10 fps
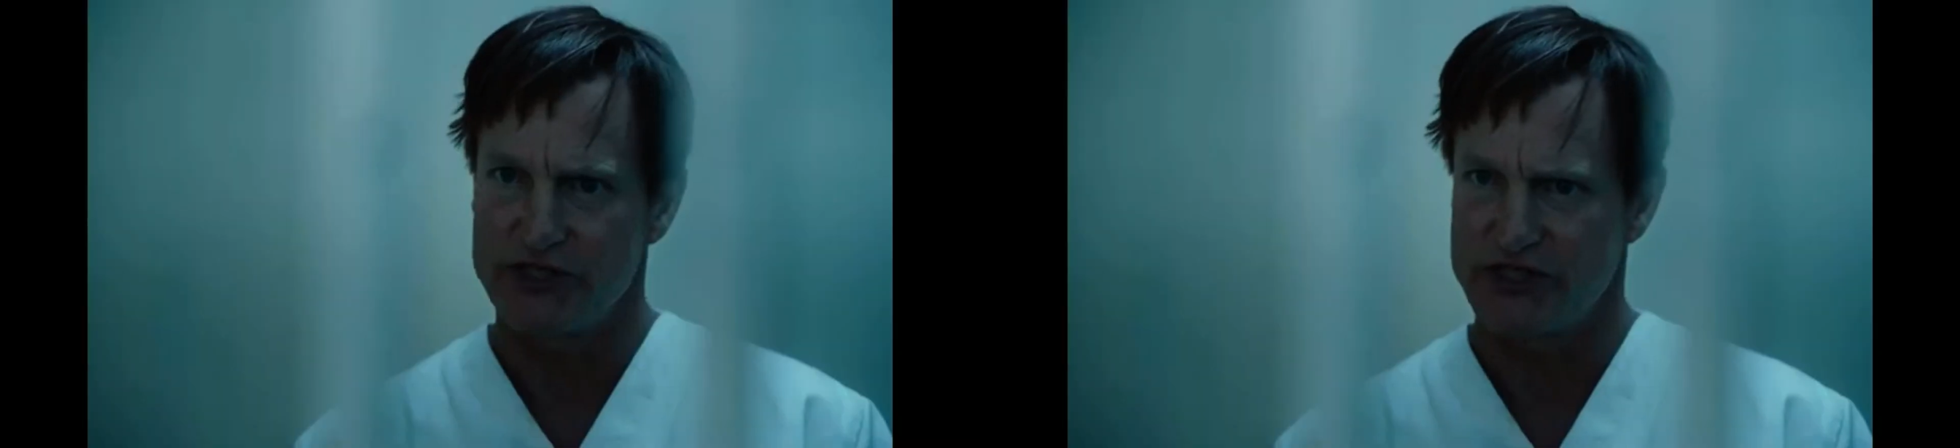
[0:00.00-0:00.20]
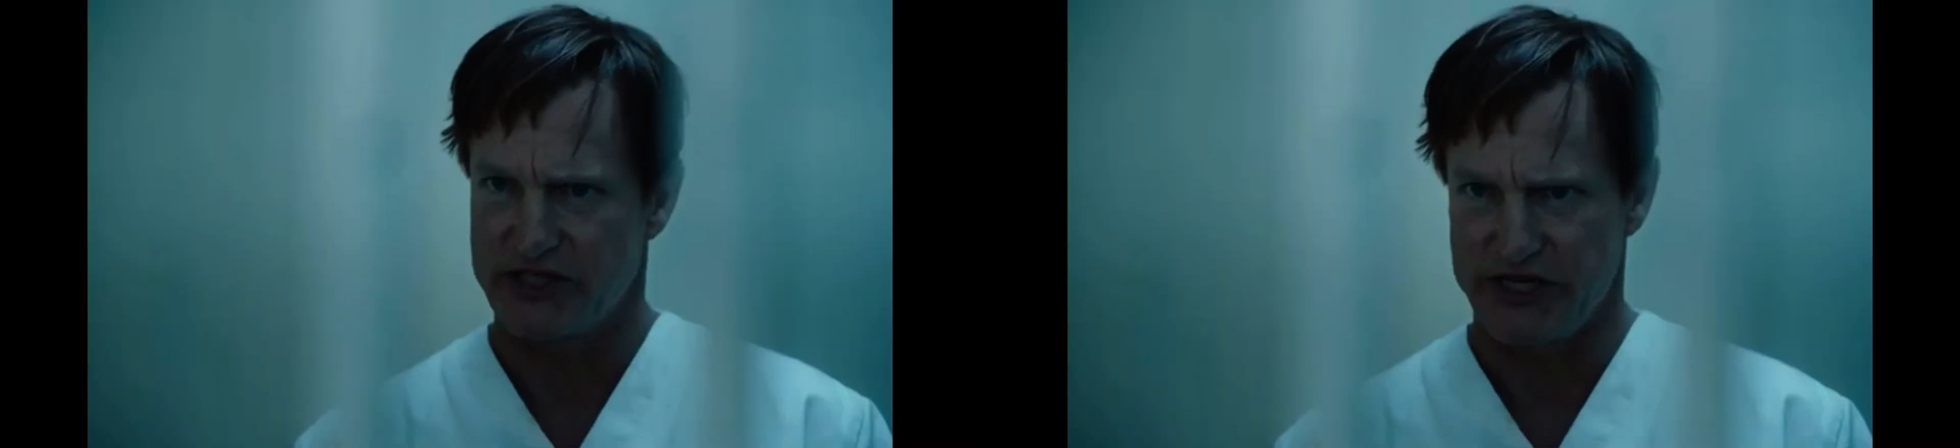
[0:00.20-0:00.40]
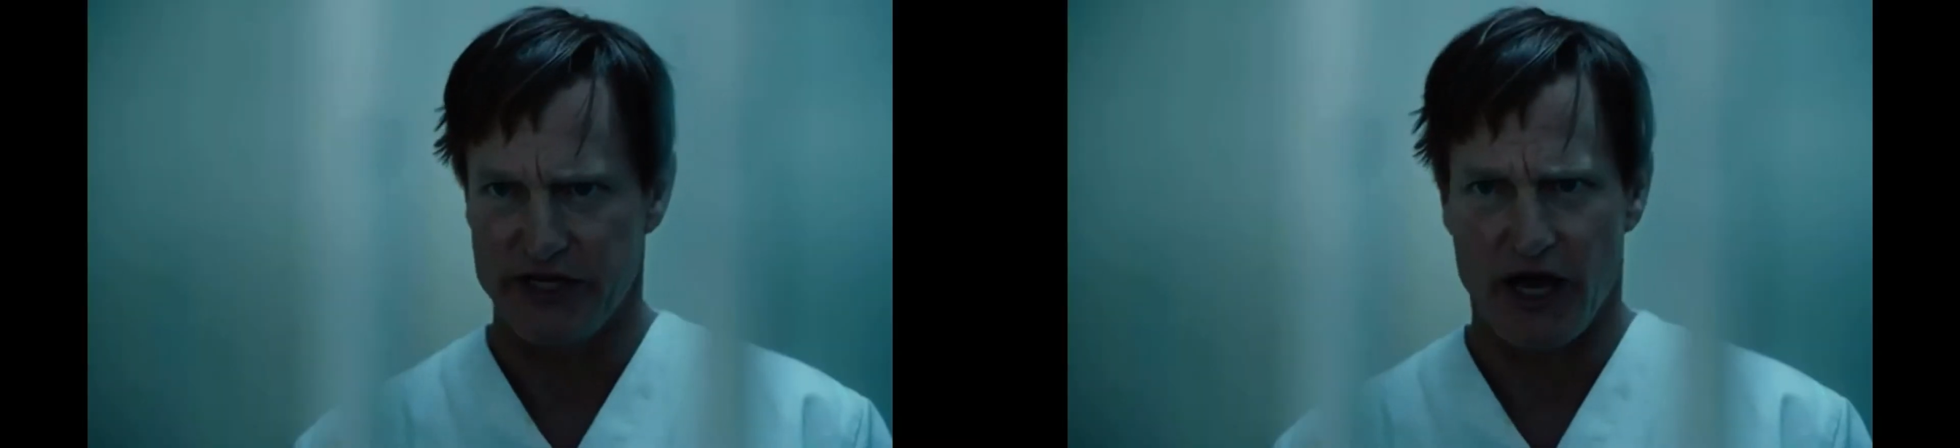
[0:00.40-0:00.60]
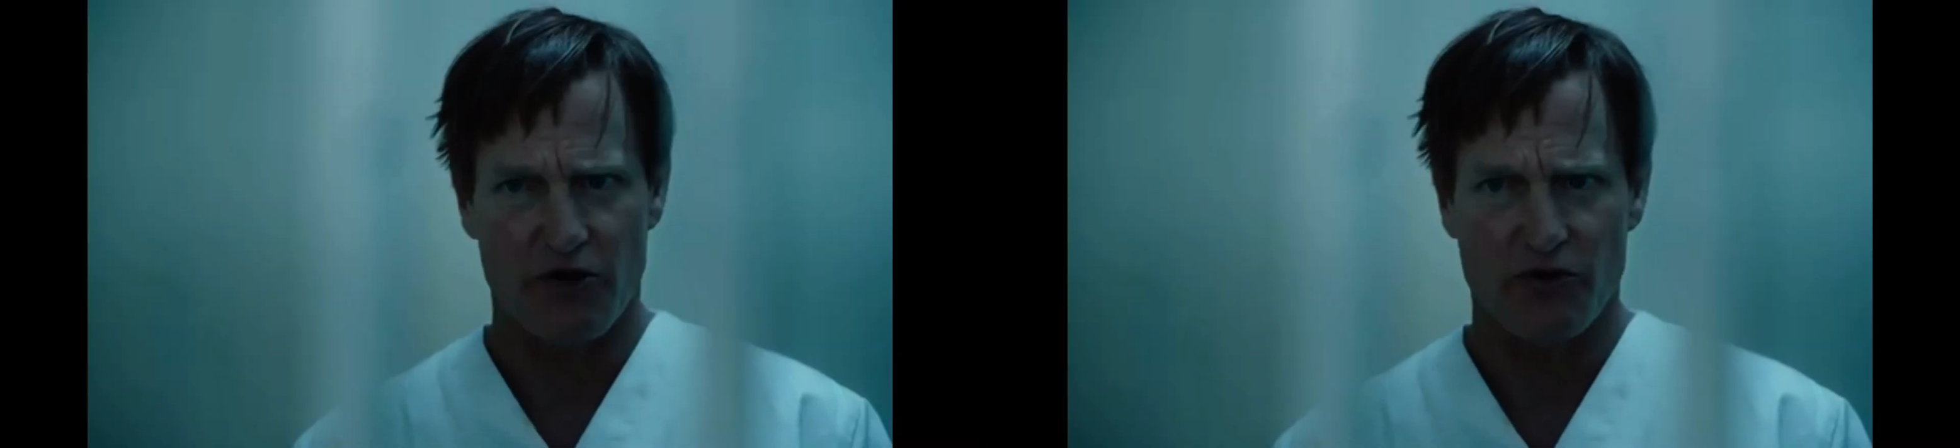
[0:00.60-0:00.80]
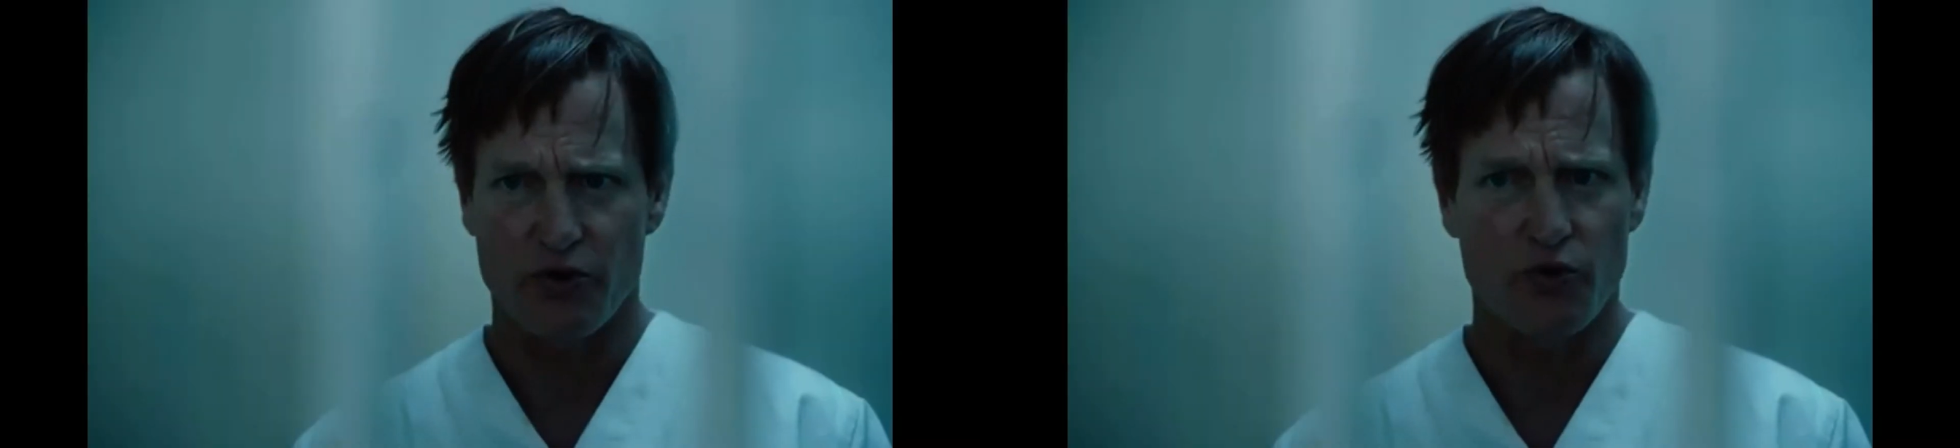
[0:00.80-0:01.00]
to see
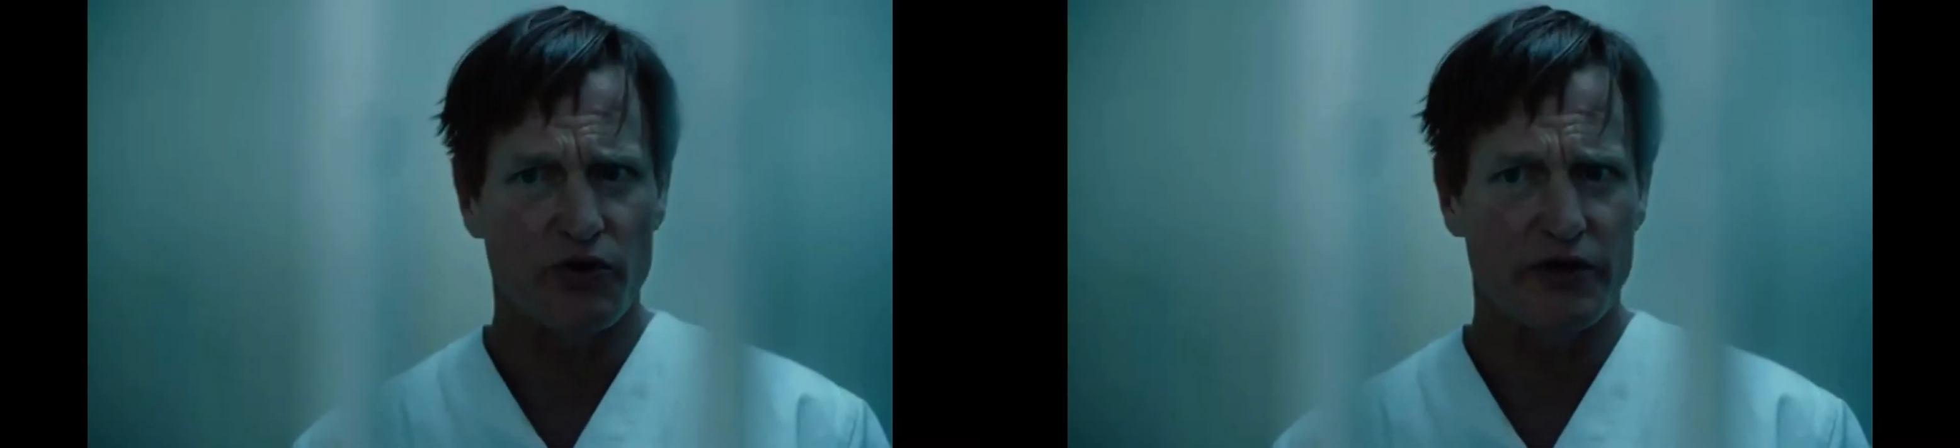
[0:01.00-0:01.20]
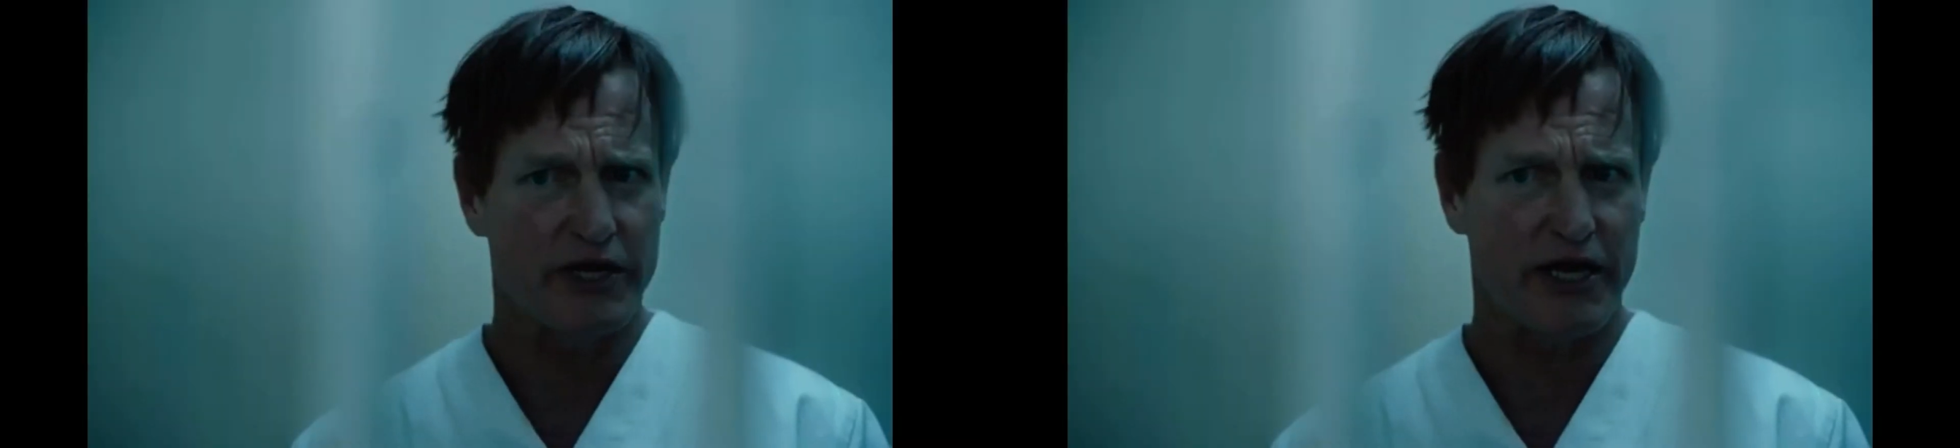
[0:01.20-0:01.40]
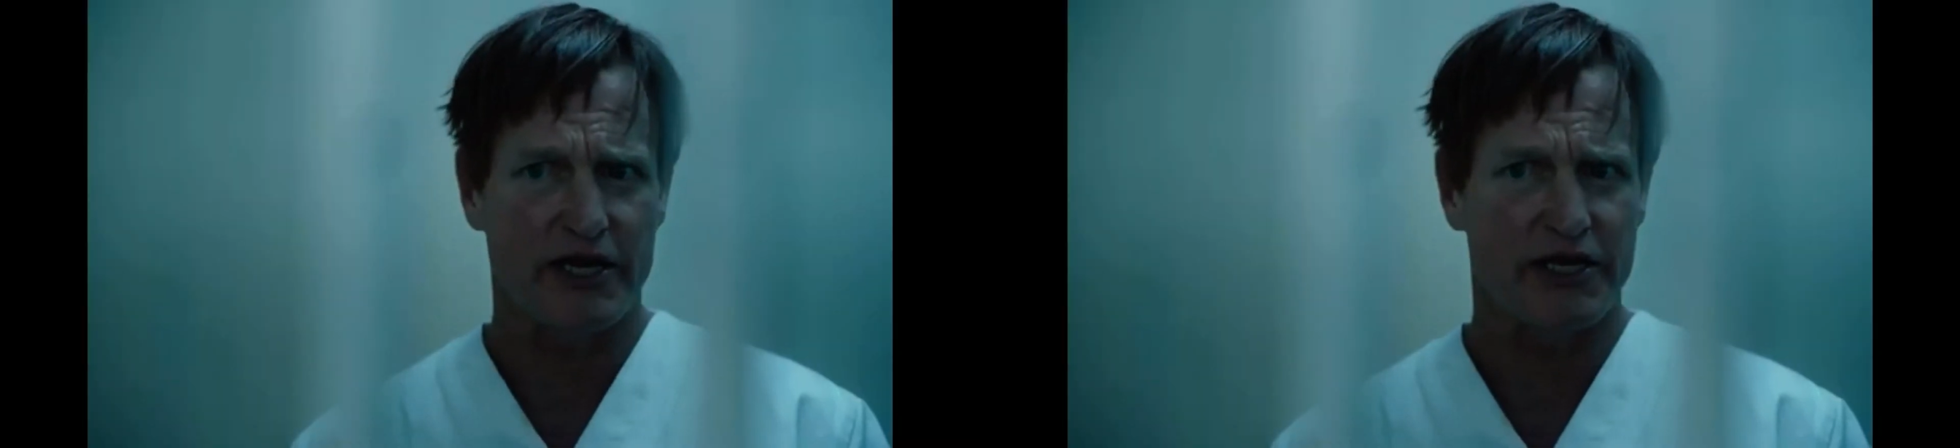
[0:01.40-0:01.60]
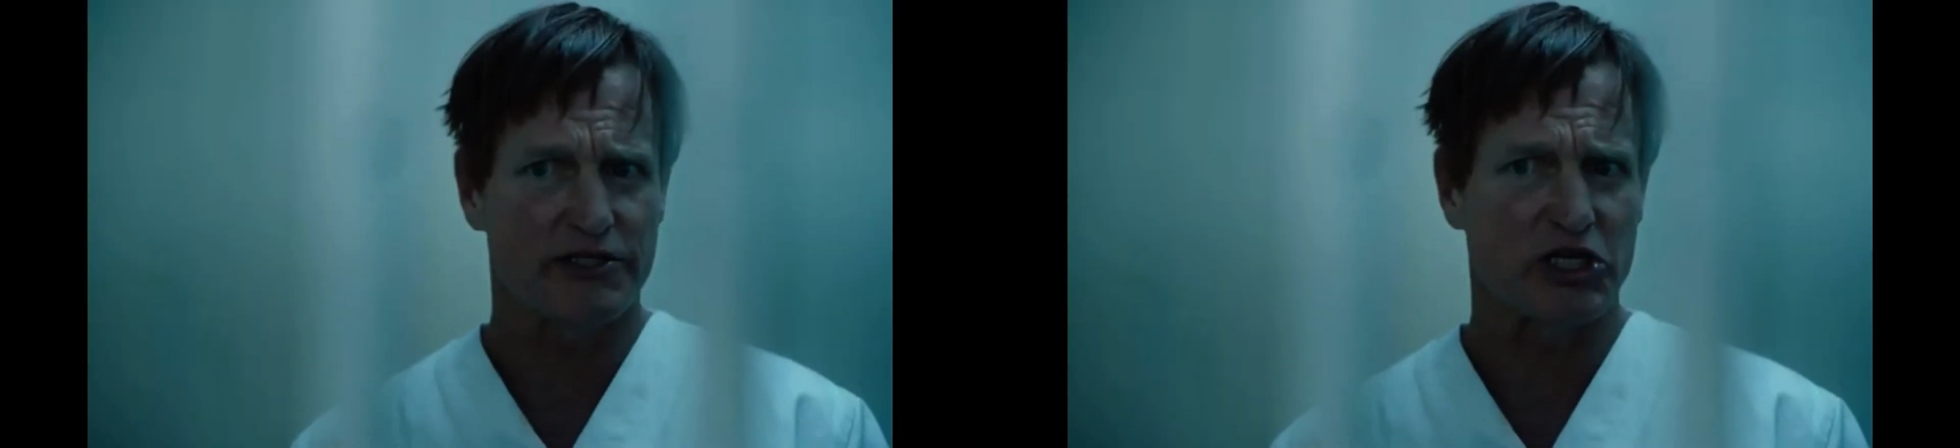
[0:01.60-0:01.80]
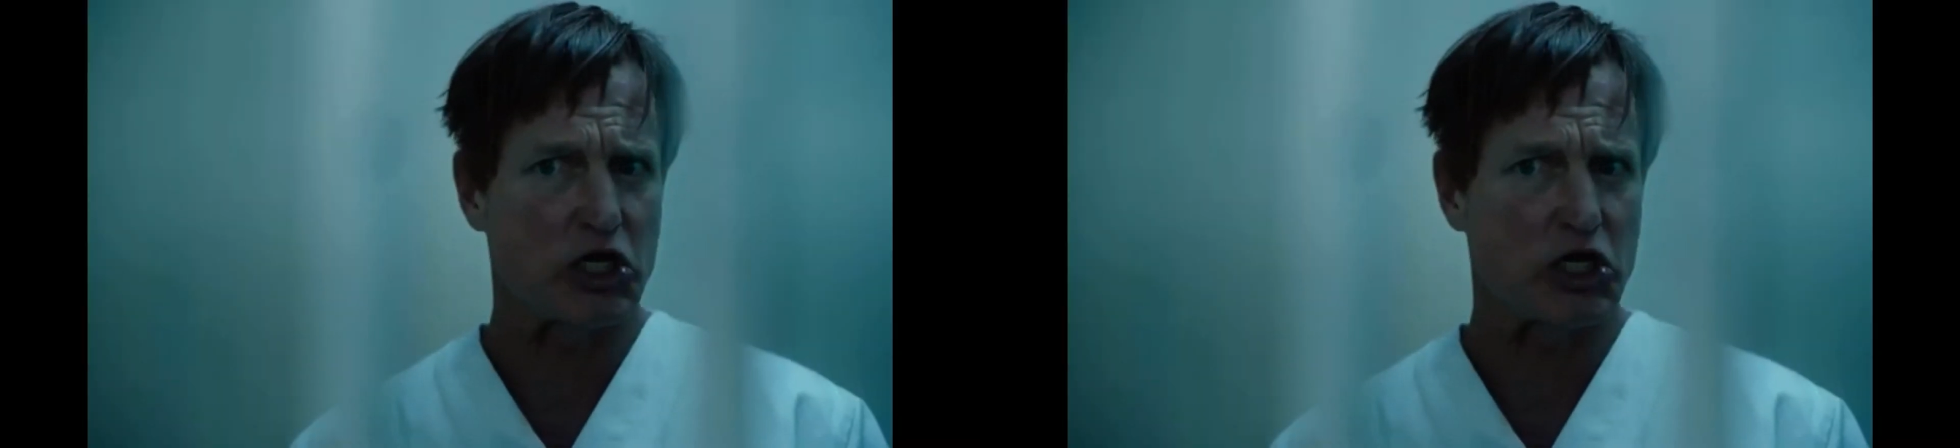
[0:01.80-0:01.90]
out your days